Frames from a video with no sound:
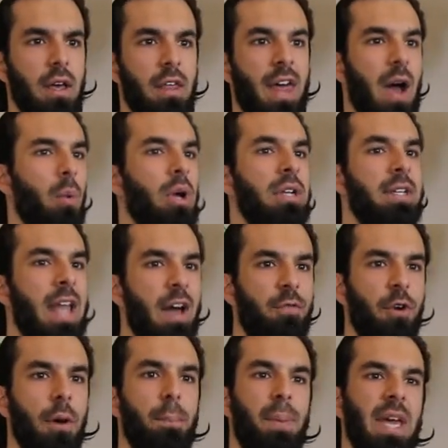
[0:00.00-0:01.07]
That will
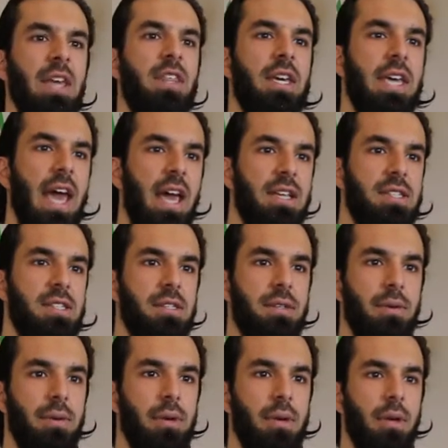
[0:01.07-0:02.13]
never be the case.
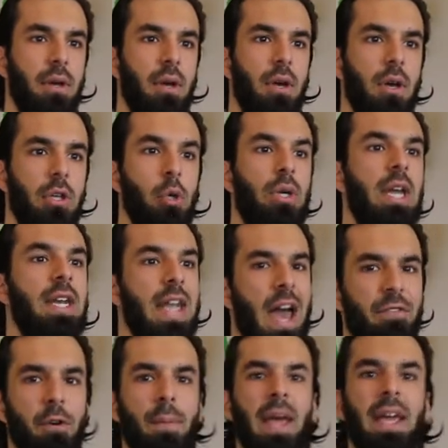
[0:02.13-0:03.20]
You can
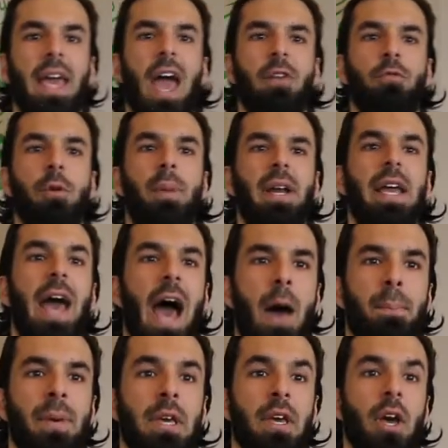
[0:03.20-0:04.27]
never make everybody
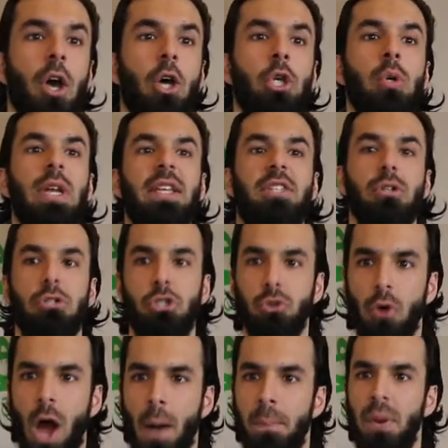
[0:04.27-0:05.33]
happy. You need to
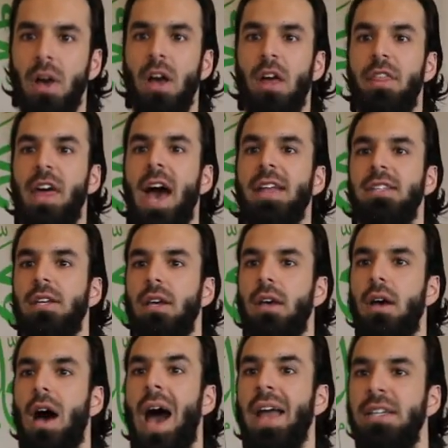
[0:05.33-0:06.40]
drop that
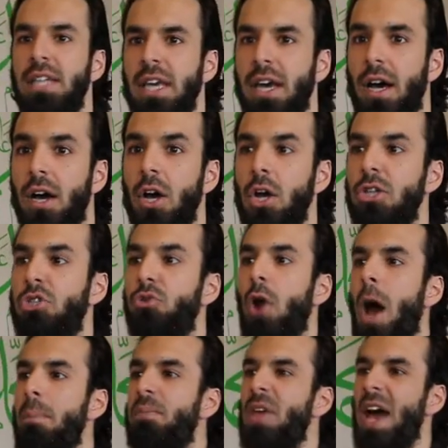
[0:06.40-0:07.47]
idea,
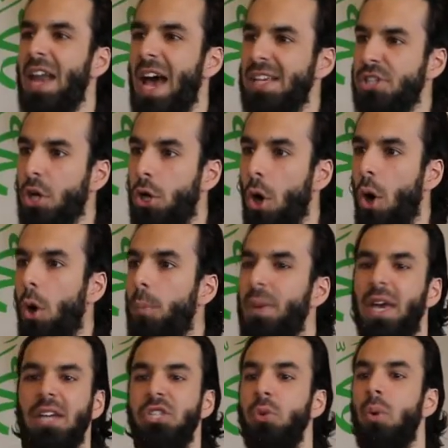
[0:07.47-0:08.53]
drop that as a goal
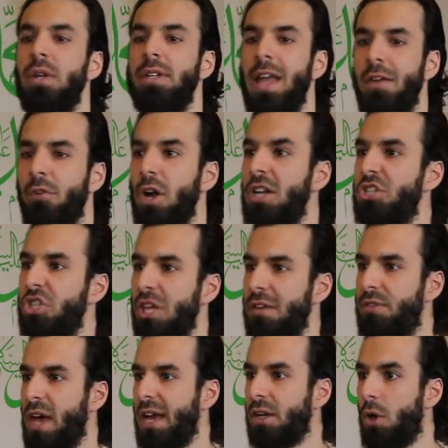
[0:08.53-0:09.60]
because you will never achieve
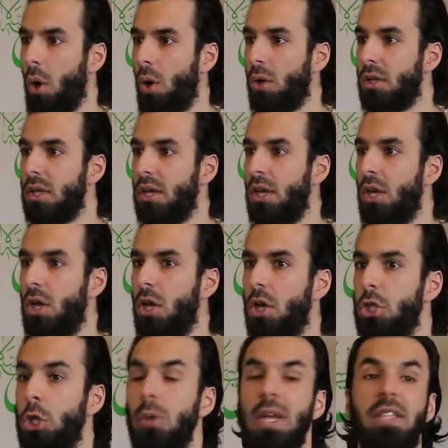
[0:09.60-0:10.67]
that goal
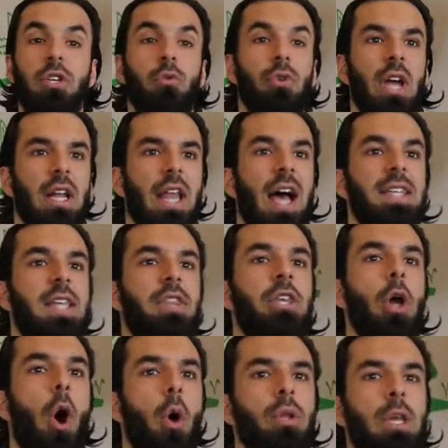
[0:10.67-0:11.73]
you need to realize that
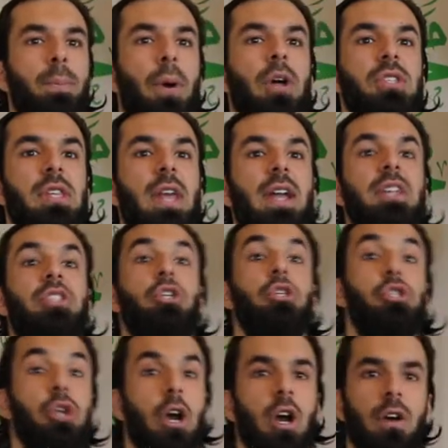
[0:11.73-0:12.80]
the only person that is
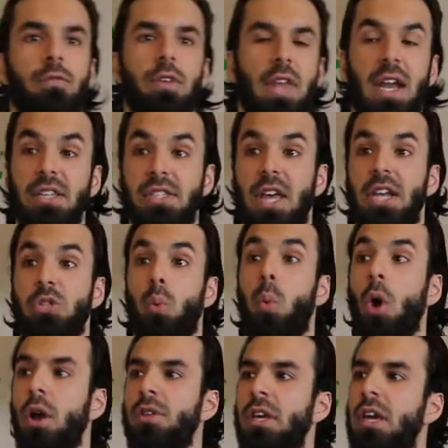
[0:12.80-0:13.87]
deserved, that is, that is
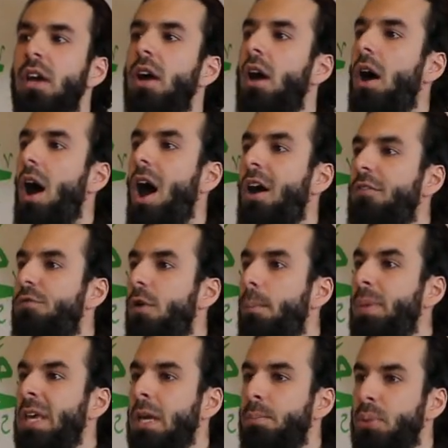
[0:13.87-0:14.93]
worthy of
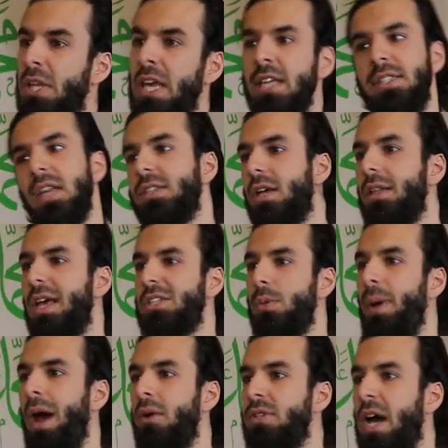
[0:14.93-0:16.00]
being pleased is Allah
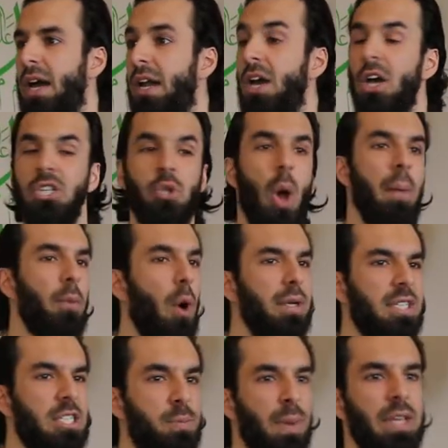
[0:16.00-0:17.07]
subhanahu wa ta'ala. So I'm going
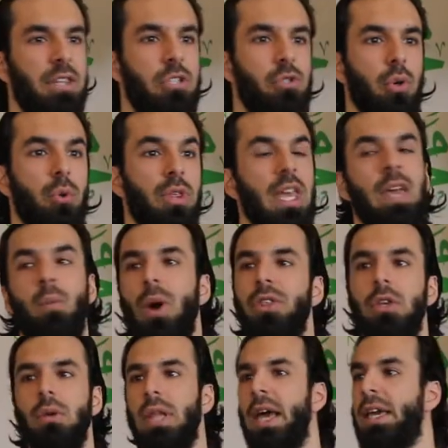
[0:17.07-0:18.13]
to speak the truth whether
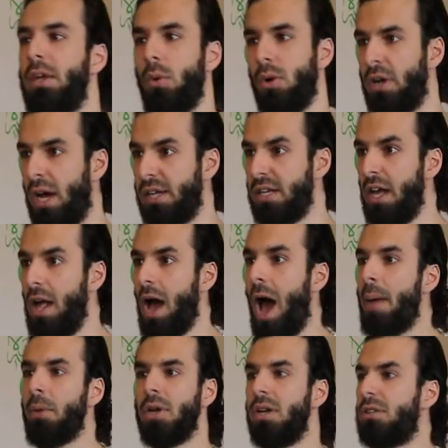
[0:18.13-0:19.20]
you like it or not.
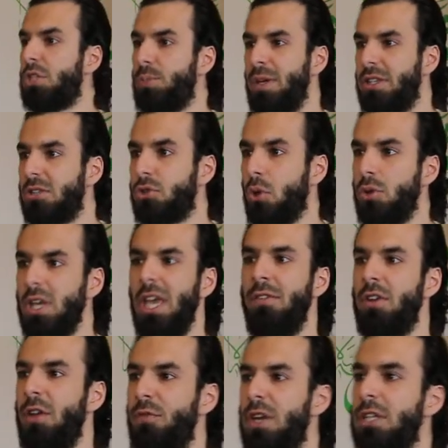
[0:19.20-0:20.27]
I'm going to speak the truth
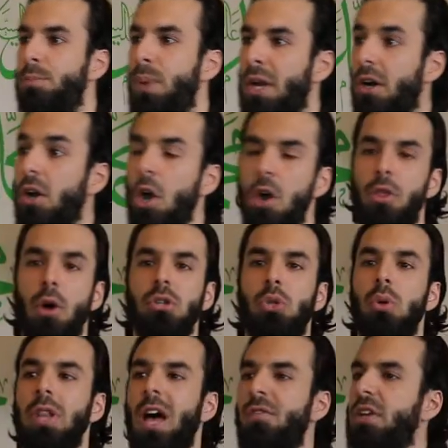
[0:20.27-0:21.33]
even if it is bitter. Those
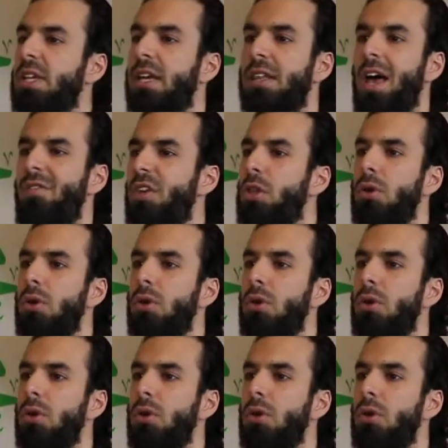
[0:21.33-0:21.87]
who love it can love it.